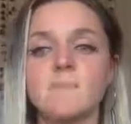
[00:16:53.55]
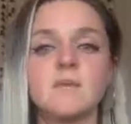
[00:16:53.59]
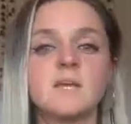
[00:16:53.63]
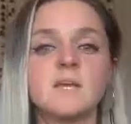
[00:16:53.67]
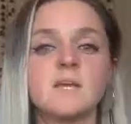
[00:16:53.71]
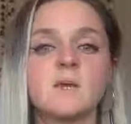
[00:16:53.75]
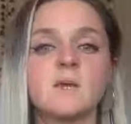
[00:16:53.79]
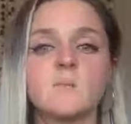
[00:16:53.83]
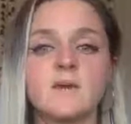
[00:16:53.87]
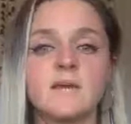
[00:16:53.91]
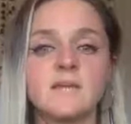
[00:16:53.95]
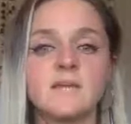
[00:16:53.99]

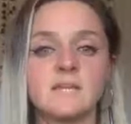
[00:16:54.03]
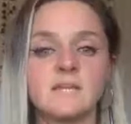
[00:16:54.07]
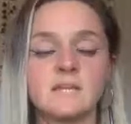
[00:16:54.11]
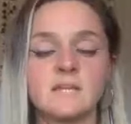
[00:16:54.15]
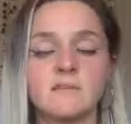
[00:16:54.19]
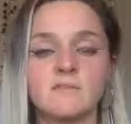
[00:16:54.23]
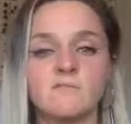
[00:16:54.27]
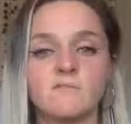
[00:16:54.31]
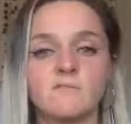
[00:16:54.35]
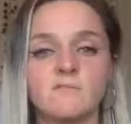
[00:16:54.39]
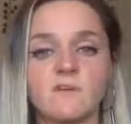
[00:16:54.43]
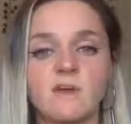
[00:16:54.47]
big
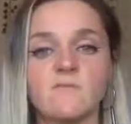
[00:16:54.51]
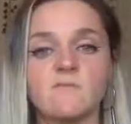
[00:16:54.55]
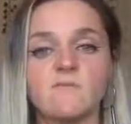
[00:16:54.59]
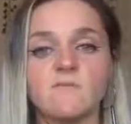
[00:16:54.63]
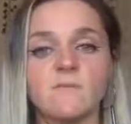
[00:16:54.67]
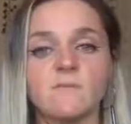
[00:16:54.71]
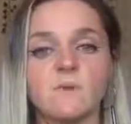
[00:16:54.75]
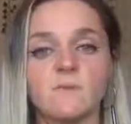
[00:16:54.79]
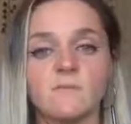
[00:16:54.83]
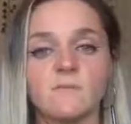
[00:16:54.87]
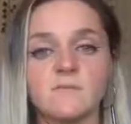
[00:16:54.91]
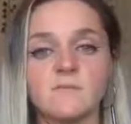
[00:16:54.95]
awakening for
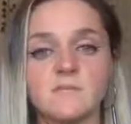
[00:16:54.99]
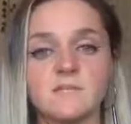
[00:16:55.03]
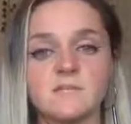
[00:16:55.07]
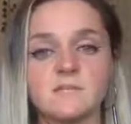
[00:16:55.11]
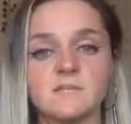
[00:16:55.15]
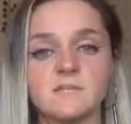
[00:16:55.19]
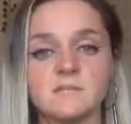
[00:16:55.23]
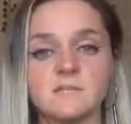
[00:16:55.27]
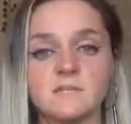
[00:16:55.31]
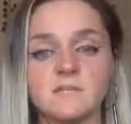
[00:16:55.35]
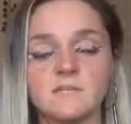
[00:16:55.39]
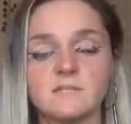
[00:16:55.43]
everyone
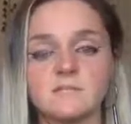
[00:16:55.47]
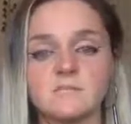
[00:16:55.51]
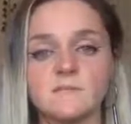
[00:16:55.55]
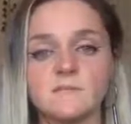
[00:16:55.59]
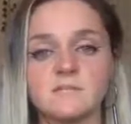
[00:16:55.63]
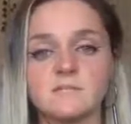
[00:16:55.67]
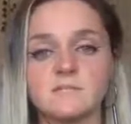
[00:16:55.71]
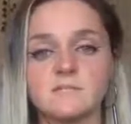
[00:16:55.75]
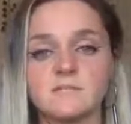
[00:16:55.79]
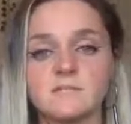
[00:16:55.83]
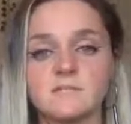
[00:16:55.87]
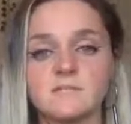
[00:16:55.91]
this
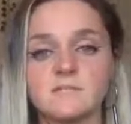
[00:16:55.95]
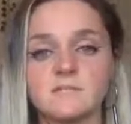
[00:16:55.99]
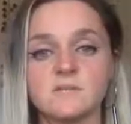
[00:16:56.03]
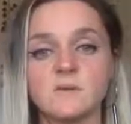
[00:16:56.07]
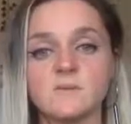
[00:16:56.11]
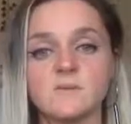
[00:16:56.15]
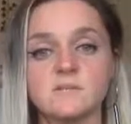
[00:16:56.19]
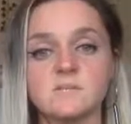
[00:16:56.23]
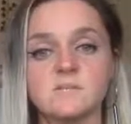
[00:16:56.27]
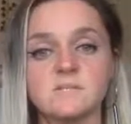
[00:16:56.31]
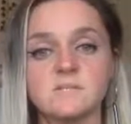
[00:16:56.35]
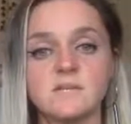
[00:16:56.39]
winter
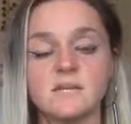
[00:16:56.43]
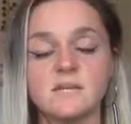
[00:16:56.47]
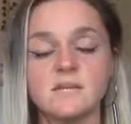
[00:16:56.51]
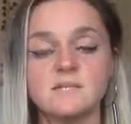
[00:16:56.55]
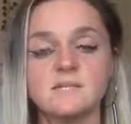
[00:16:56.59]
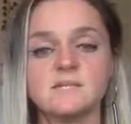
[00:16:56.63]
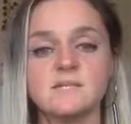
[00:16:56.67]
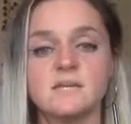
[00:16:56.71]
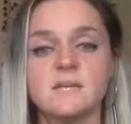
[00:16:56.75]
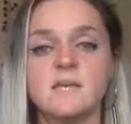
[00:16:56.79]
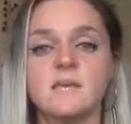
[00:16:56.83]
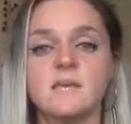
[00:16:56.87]
solstice.